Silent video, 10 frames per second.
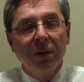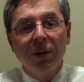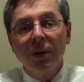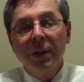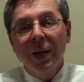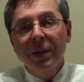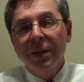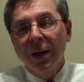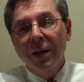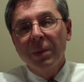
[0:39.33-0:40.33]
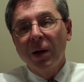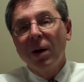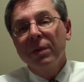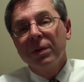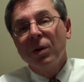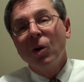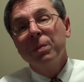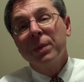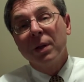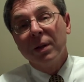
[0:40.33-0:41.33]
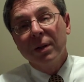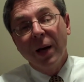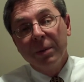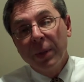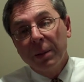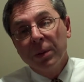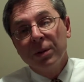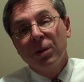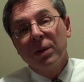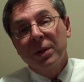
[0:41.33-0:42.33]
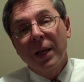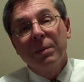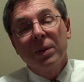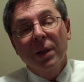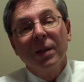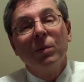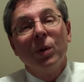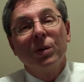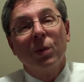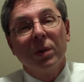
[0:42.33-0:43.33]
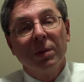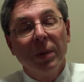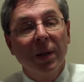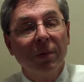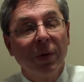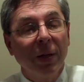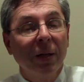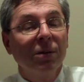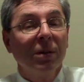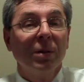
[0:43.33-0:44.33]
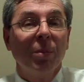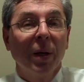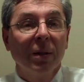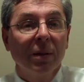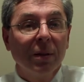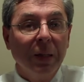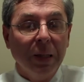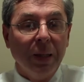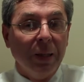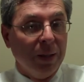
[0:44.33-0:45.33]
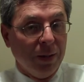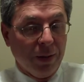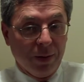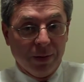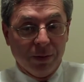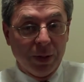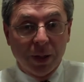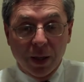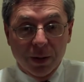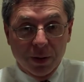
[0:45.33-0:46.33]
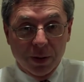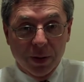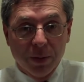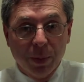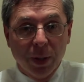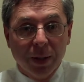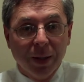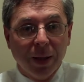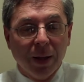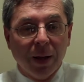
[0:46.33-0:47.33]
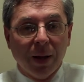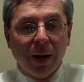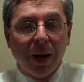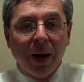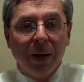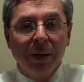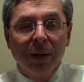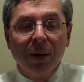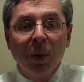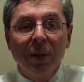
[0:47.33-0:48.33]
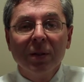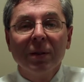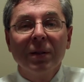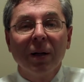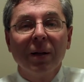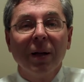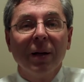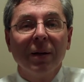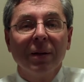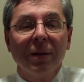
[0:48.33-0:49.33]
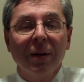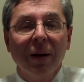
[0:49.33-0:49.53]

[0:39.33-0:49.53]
During that time, I often hoped that I'd be able to do the same as him, which was to become financially independent, retire early, but I think it wasn't until I